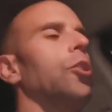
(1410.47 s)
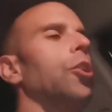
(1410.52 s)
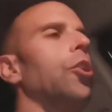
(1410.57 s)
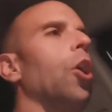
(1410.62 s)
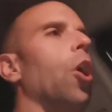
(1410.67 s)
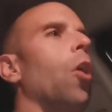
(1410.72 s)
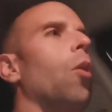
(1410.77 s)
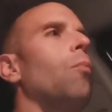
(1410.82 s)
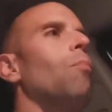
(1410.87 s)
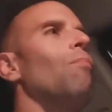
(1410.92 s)
You
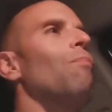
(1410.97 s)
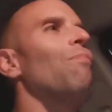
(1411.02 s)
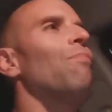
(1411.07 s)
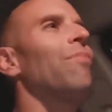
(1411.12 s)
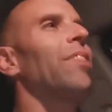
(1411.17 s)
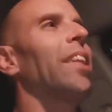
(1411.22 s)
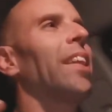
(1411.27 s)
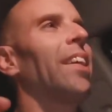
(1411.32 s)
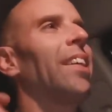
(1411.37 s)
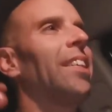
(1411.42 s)
know,
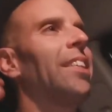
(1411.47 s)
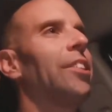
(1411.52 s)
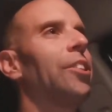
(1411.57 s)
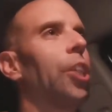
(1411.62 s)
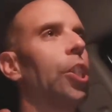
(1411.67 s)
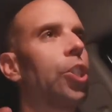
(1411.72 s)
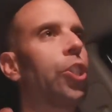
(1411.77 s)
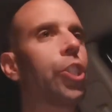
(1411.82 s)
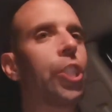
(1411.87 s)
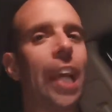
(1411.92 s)

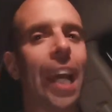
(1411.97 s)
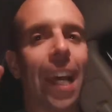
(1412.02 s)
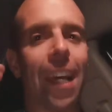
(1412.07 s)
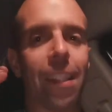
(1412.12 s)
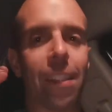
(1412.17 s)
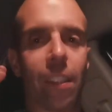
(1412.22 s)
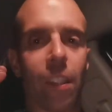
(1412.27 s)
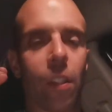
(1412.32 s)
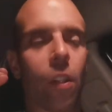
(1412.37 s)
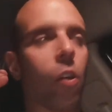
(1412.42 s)
the
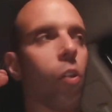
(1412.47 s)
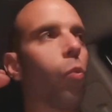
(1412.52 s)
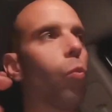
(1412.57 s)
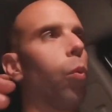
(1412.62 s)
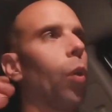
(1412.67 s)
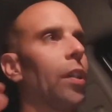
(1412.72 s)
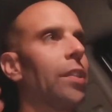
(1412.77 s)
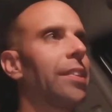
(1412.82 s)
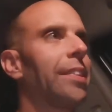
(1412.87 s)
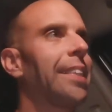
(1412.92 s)
shed
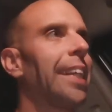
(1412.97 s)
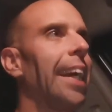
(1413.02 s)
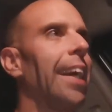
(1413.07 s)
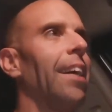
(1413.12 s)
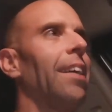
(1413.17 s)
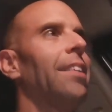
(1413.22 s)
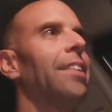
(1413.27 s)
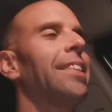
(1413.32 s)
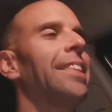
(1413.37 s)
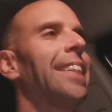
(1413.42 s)
was
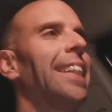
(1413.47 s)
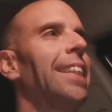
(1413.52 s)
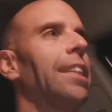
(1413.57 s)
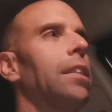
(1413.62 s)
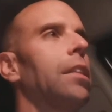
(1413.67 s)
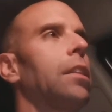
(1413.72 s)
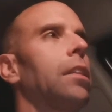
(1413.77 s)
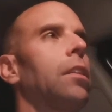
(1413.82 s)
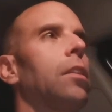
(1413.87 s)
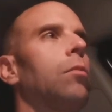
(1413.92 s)
there
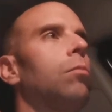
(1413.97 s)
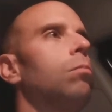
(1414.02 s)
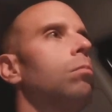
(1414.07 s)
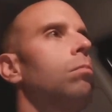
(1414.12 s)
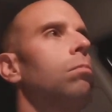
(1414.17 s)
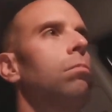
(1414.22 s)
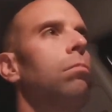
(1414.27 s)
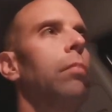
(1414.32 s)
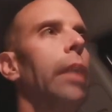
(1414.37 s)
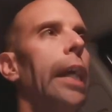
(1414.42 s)
since
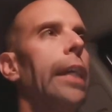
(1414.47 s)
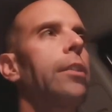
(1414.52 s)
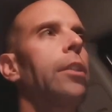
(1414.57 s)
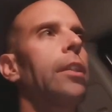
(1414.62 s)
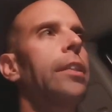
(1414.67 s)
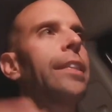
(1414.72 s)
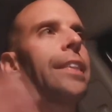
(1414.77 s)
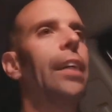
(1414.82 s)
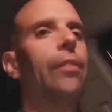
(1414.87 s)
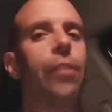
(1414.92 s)
like
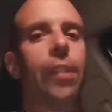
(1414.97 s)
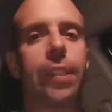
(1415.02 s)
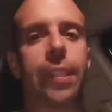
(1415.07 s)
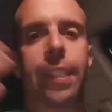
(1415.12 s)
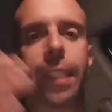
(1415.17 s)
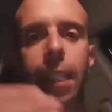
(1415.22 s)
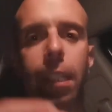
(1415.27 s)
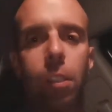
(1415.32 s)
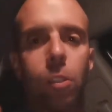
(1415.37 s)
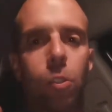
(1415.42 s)
the
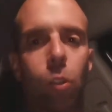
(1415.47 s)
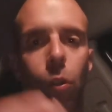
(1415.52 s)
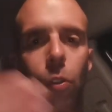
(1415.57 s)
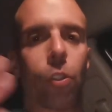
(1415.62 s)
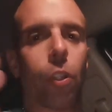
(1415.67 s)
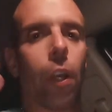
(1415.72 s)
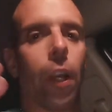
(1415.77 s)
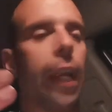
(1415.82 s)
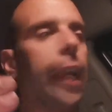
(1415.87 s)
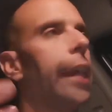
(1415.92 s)
70s or
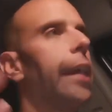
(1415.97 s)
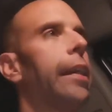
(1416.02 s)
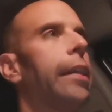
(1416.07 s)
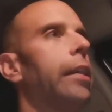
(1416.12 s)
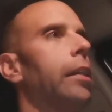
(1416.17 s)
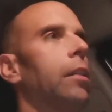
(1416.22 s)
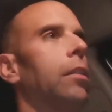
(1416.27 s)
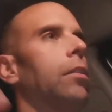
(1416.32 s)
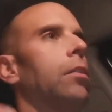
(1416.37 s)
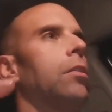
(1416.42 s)
the
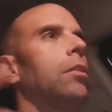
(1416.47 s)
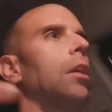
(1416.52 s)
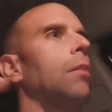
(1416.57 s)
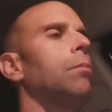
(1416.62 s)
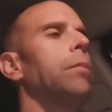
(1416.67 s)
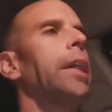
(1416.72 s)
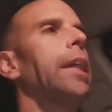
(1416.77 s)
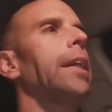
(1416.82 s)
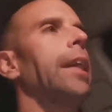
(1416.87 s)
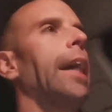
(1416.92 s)
80s,
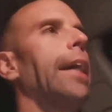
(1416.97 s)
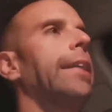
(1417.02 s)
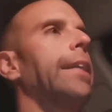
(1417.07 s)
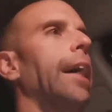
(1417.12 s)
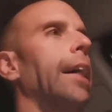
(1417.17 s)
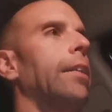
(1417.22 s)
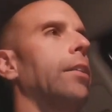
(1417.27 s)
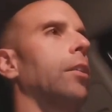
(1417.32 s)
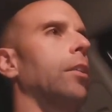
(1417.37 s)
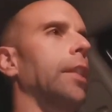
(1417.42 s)
something like
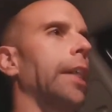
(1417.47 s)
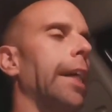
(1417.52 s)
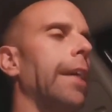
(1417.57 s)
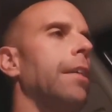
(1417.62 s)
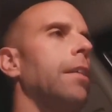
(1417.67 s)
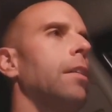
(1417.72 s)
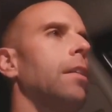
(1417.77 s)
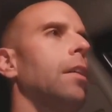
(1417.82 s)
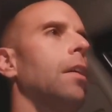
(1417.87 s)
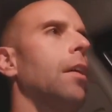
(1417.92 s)
that,
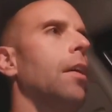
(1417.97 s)
okay?